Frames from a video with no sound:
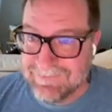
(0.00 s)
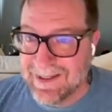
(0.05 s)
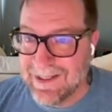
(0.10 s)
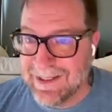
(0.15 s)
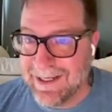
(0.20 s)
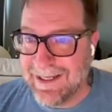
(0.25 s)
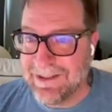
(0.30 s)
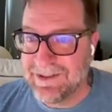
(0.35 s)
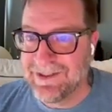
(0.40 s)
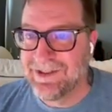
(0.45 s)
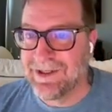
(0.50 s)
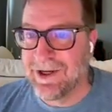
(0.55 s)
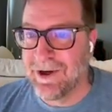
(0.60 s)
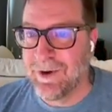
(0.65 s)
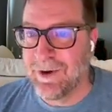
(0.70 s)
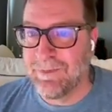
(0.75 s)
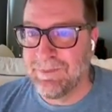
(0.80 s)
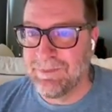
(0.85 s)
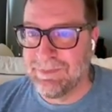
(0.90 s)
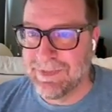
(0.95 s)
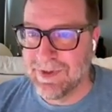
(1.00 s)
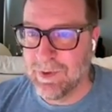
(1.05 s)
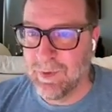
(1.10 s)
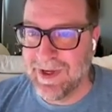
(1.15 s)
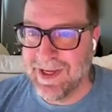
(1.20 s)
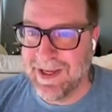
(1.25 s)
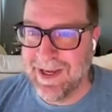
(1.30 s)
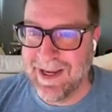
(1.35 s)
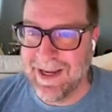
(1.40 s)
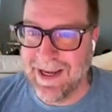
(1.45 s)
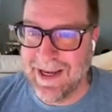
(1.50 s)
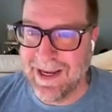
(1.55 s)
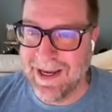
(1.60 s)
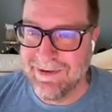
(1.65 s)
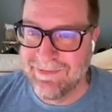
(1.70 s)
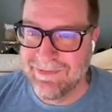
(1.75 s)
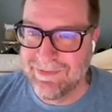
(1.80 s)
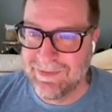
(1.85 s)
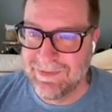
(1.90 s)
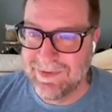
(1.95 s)
Okay. So we
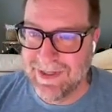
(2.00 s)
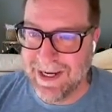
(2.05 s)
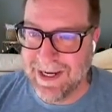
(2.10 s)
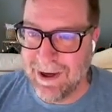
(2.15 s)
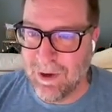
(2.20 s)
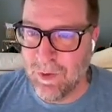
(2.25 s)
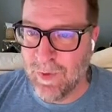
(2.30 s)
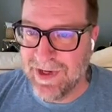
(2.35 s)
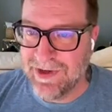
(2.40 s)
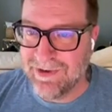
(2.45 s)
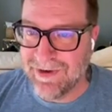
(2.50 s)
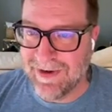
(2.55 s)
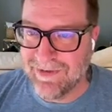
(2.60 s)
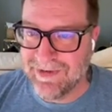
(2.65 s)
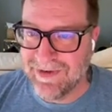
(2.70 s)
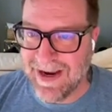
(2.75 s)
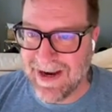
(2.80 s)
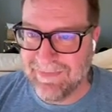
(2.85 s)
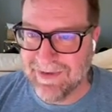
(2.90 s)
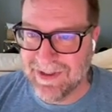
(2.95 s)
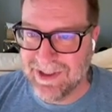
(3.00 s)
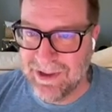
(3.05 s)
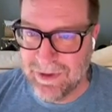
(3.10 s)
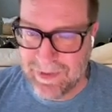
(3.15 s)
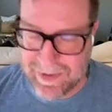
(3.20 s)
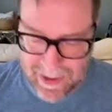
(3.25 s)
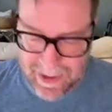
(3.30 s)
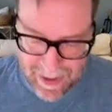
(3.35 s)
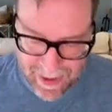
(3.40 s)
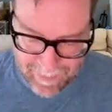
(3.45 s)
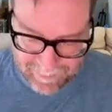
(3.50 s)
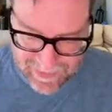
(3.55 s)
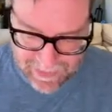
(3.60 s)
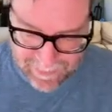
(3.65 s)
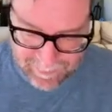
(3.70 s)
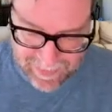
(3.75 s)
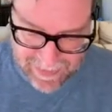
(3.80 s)
have now we drive traffic to an opt in